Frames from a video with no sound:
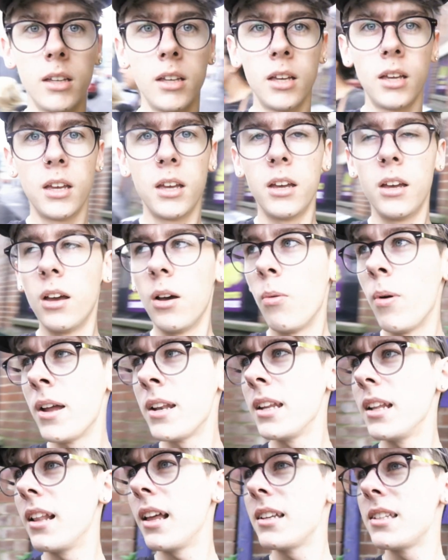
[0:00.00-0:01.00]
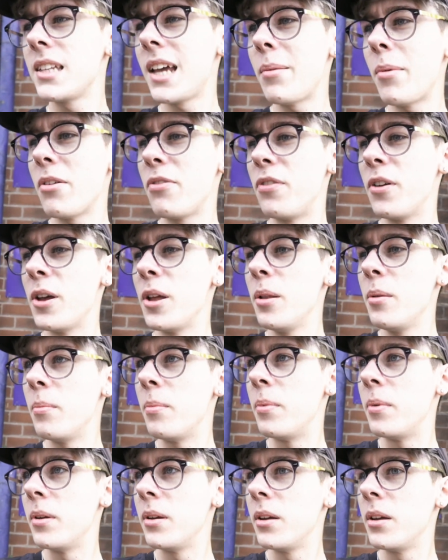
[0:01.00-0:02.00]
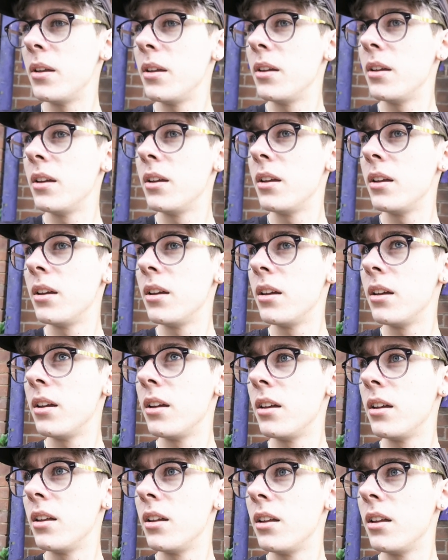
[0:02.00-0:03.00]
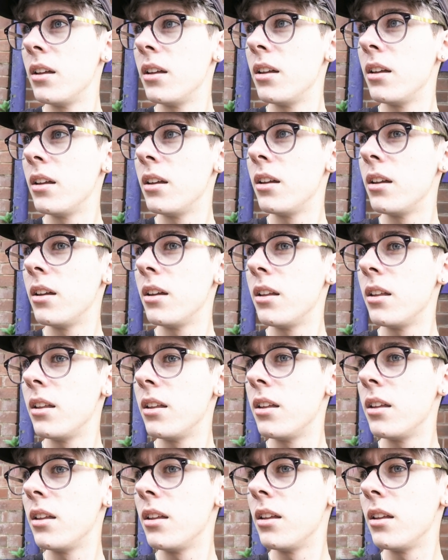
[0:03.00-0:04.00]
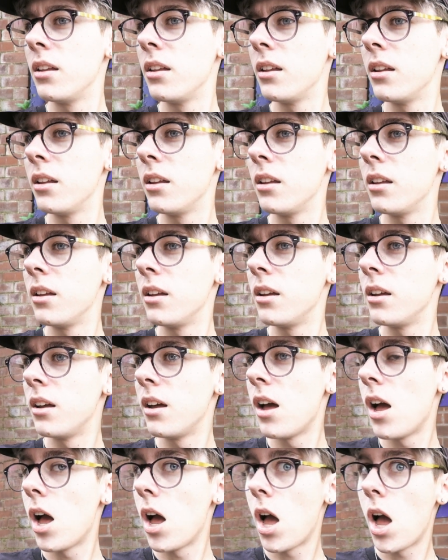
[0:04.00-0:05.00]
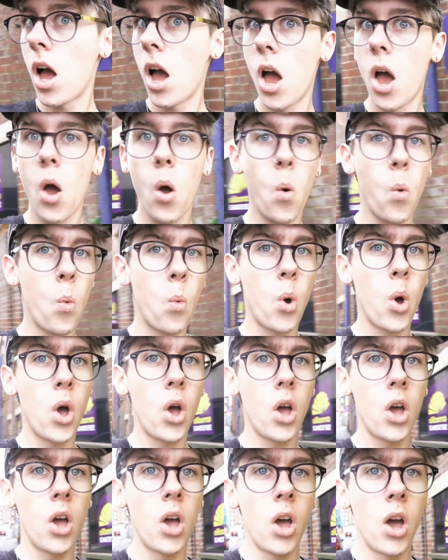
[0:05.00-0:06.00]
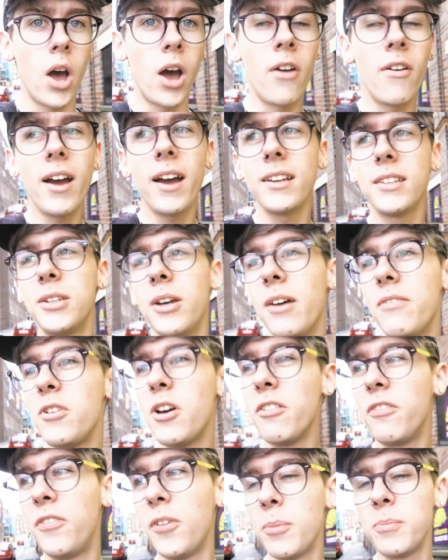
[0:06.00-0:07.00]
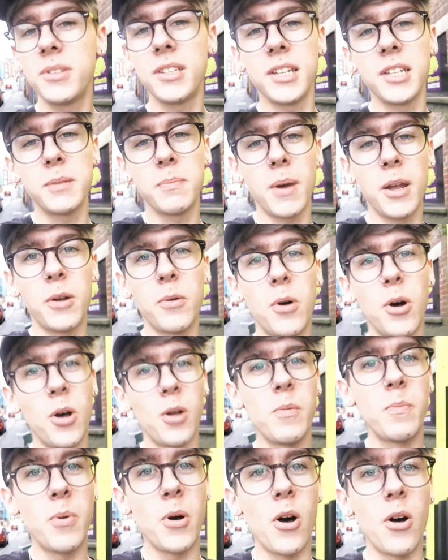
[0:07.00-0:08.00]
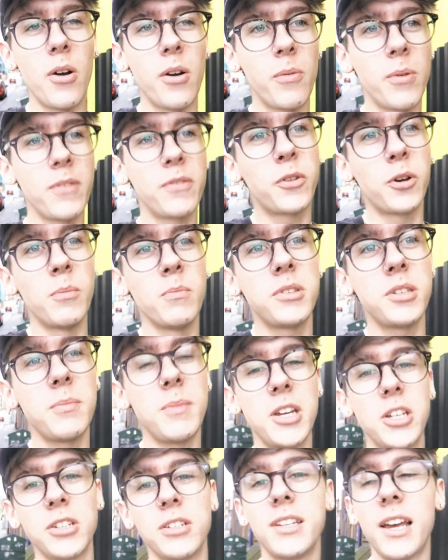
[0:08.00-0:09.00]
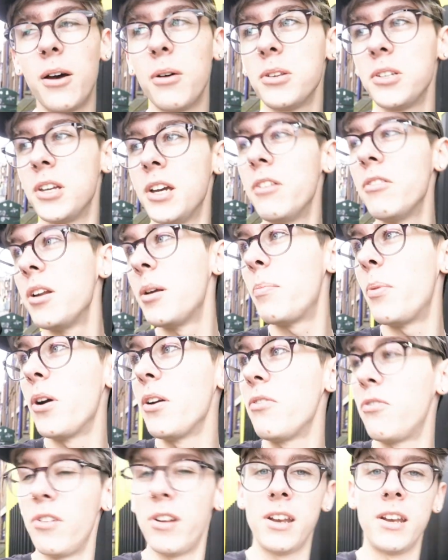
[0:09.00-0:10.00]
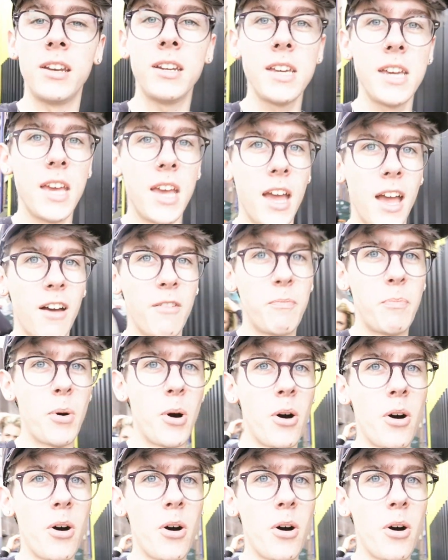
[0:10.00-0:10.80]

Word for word: there. When did last time I filmed? Oh, uh, Meadowhall. Yeah. Oasis in Meadowhall. Alright, so I've not filmed since Meadowhall, but we've come to Misha's house. Her and her boyfriend have